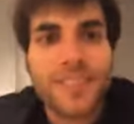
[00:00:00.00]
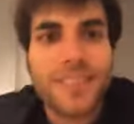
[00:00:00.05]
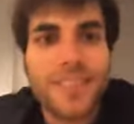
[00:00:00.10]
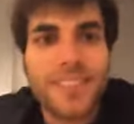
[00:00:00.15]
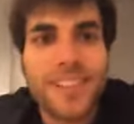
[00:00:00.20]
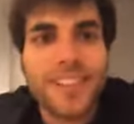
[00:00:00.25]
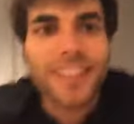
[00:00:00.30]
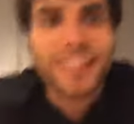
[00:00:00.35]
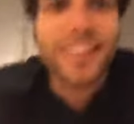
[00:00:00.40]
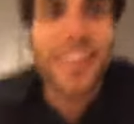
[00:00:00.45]

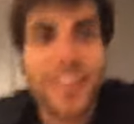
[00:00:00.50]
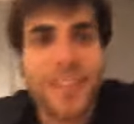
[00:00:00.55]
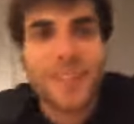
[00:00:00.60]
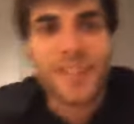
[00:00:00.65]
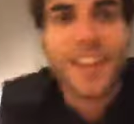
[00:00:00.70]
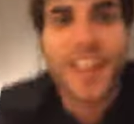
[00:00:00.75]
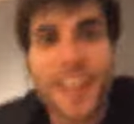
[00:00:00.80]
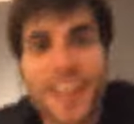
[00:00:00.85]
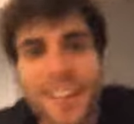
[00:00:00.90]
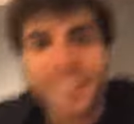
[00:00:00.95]
And they don't
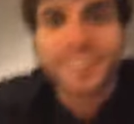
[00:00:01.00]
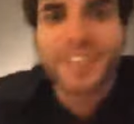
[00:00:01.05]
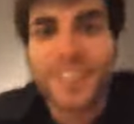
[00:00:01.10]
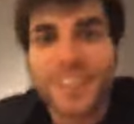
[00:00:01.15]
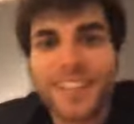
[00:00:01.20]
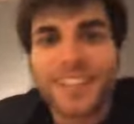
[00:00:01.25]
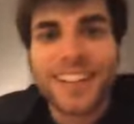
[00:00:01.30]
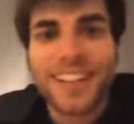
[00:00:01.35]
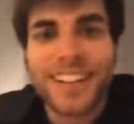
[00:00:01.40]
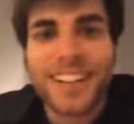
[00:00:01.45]
care. They're
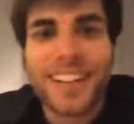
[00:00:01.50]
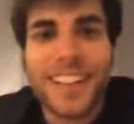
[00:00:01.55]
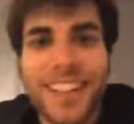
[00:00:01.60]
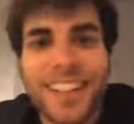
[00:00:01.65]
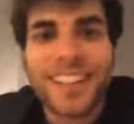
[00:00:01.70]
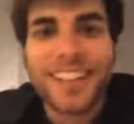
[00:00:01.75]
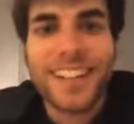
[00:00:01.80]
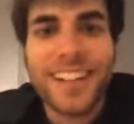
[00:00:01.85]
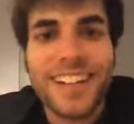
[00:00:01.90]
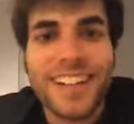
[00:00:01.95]
like,
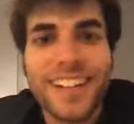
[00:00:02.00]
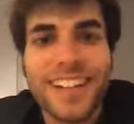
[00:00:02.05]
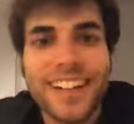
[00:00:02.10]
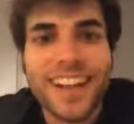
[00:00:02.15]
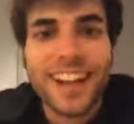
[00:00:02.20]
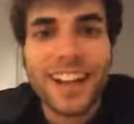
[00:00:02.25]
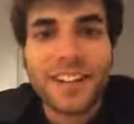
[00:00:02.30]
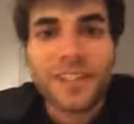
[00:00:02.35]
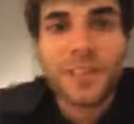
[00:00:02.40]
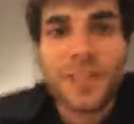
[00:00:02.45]

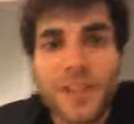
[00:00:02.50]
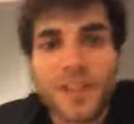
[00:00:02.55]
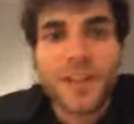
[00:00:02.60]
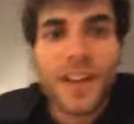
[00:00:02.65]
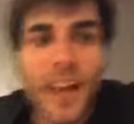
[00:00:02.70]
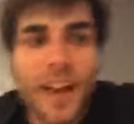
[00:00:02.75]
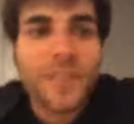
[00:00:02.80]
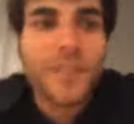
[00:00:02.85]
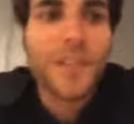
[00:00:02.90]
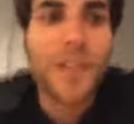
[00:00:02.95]
either you
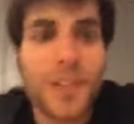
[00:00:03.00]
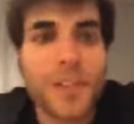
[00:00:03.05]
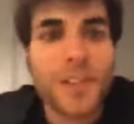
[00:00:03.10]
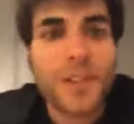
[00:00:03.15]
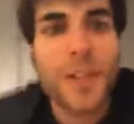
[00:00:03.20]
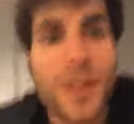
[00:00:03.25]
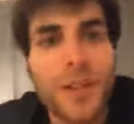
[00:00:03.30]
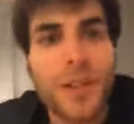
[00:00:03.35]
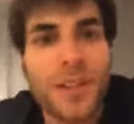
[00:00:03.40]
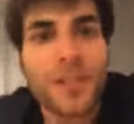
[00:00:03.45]
have it or you
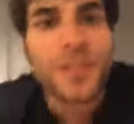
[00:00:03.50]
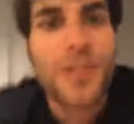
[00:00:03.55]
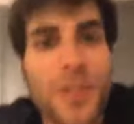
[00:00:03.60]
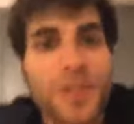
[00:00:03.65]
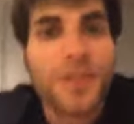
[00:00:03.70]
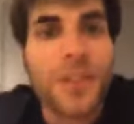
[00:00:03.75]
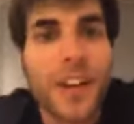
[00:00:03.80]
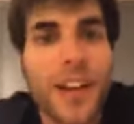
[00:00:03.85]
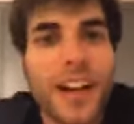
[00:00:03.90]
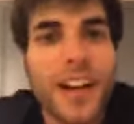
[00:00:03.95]
don't. There's no
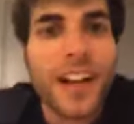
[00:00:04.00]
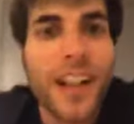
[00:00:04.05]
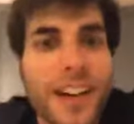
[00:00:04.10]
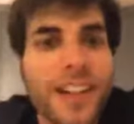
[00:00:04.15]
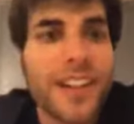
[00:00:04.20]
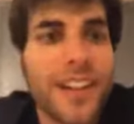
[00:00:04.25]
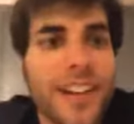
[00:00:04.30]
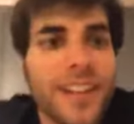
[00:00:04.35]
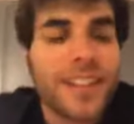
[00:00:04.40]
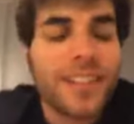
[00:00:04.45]
gray
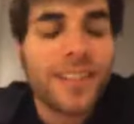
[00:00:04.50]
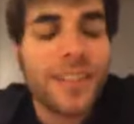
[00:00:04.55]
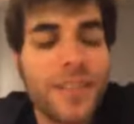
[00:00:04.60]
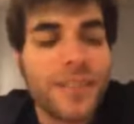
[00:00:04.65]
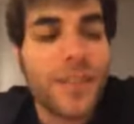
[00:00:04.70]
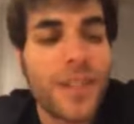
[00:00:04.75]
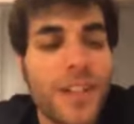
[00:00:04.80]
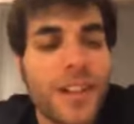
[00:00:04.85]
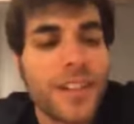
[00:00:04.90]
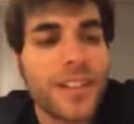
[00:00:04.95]
area
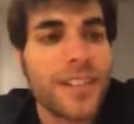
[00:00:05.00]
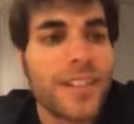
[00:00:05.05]
for it.